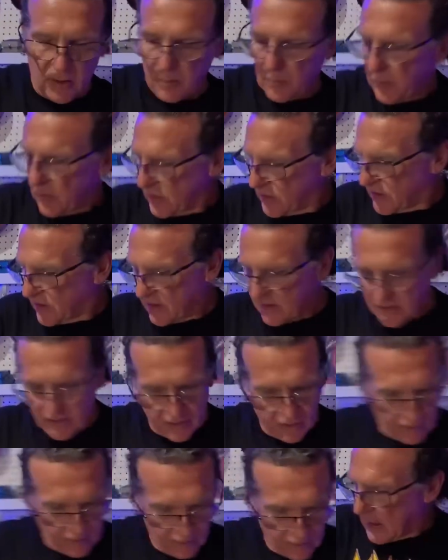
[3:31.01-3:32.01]
bushings
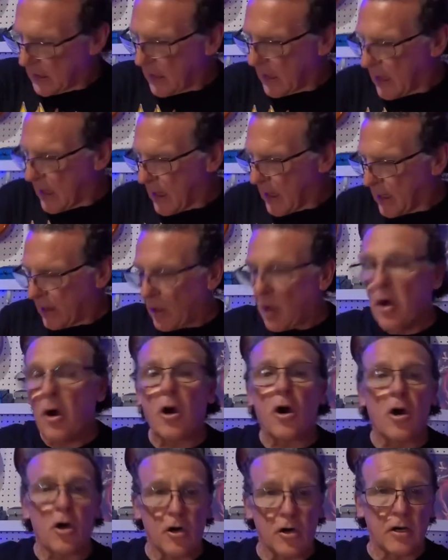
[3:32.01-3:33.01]
are a lot
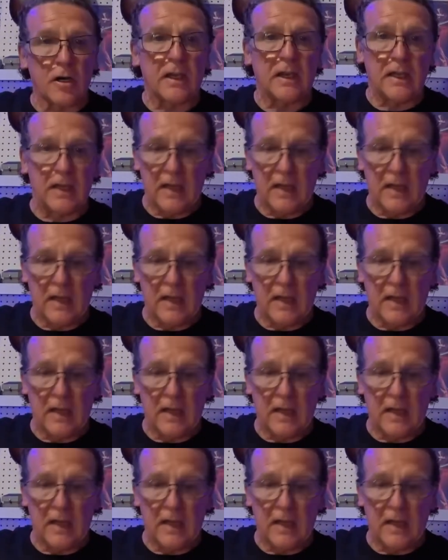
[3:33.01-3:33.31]
harder to get